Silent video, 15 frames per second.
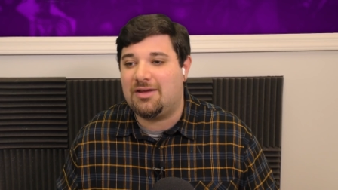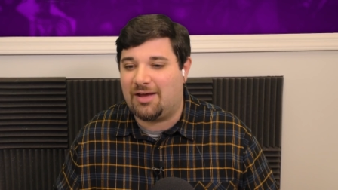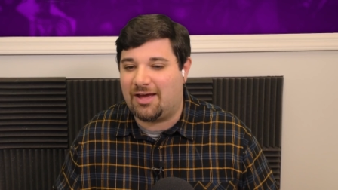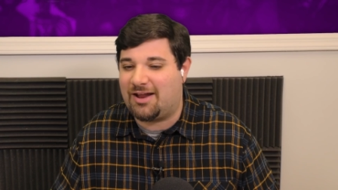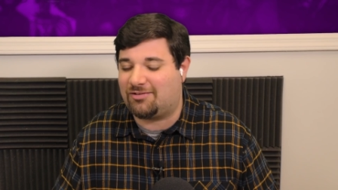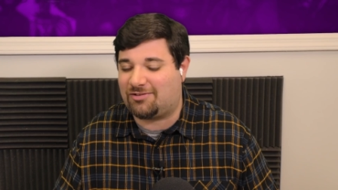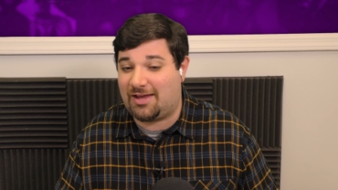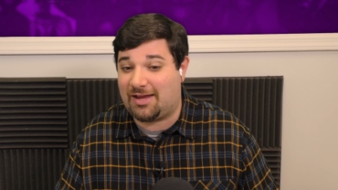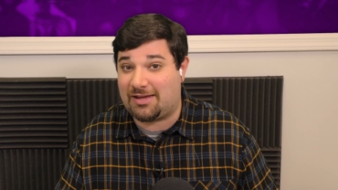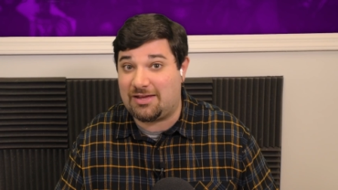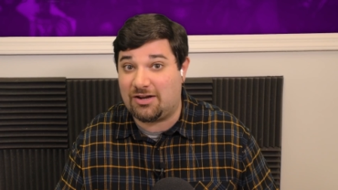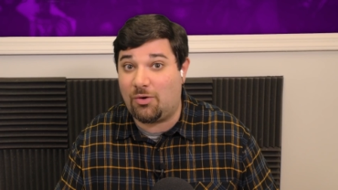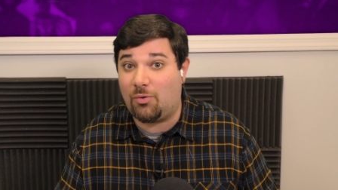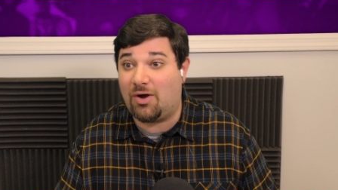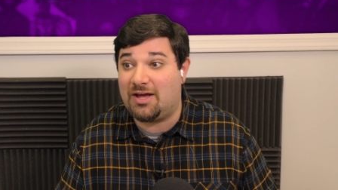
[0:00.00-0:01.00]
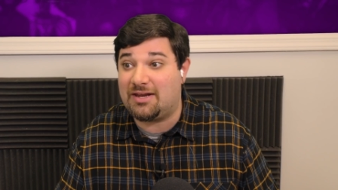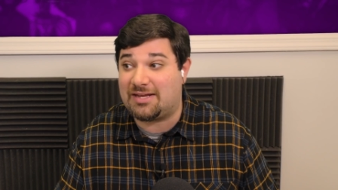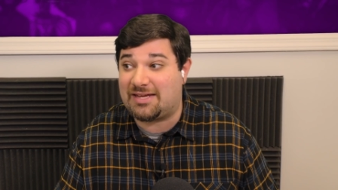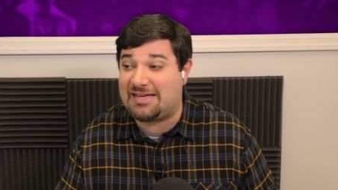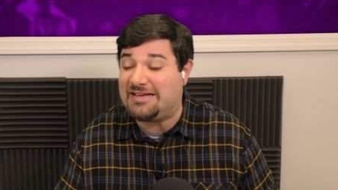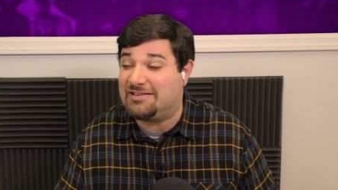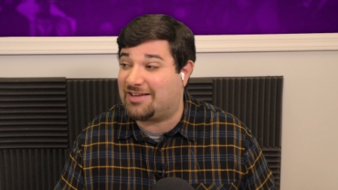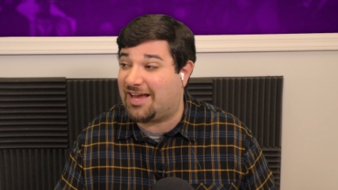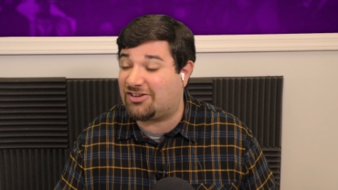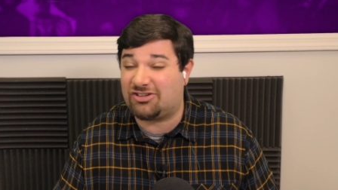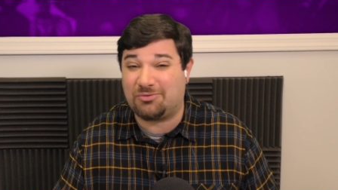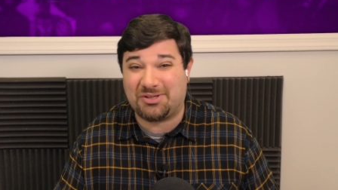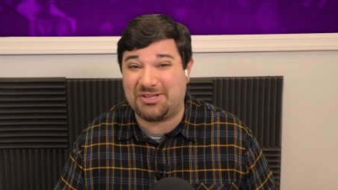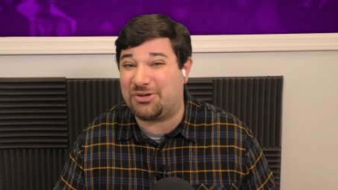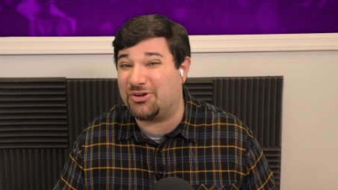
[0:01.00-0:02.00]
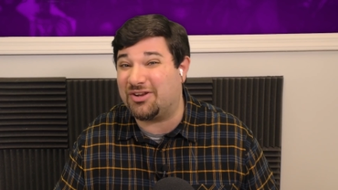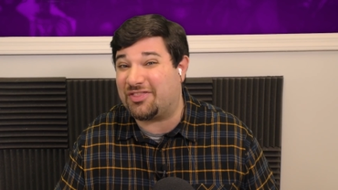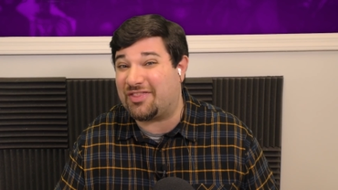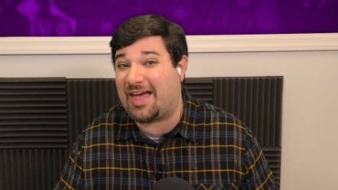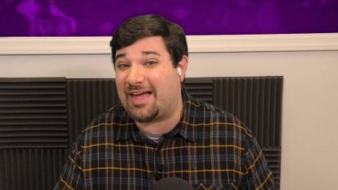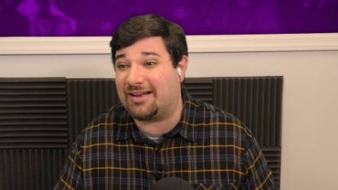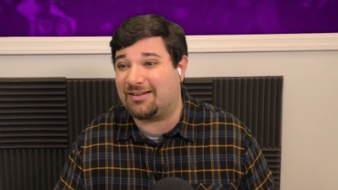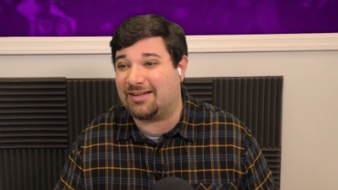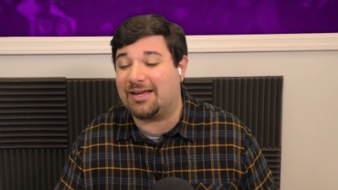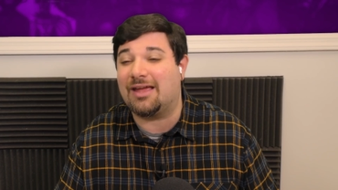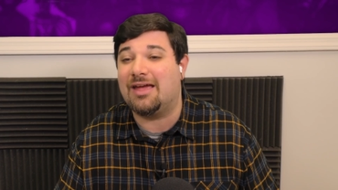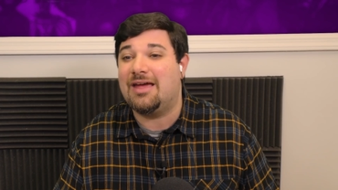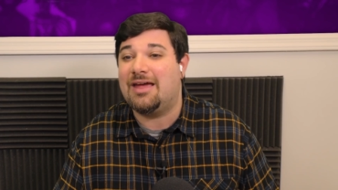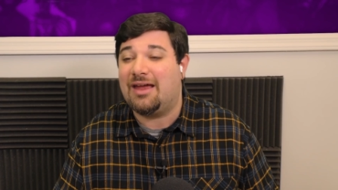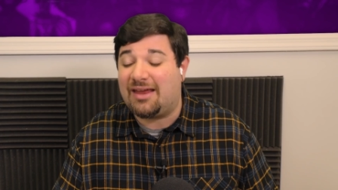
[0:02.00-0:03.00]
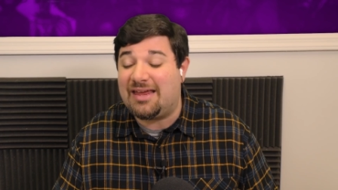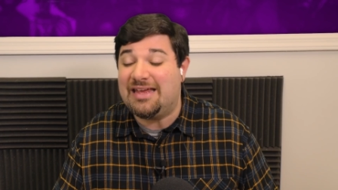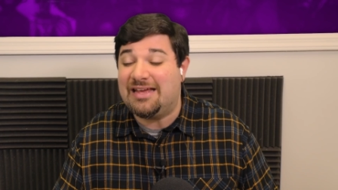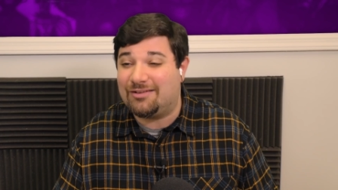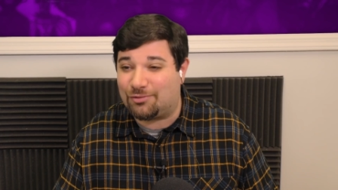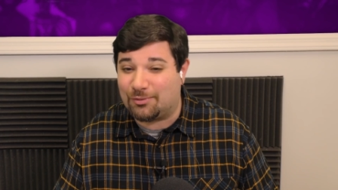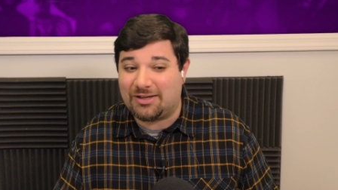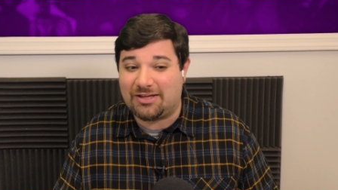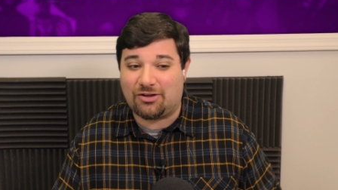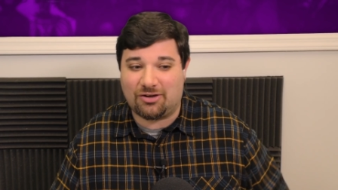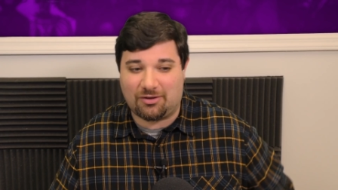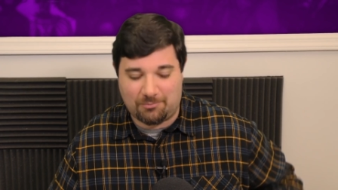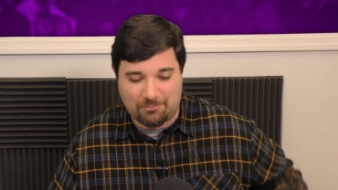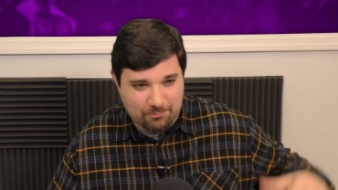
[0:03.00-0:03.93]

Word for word: And it's like, you know what? He's actually really good at that. Like, he is really good at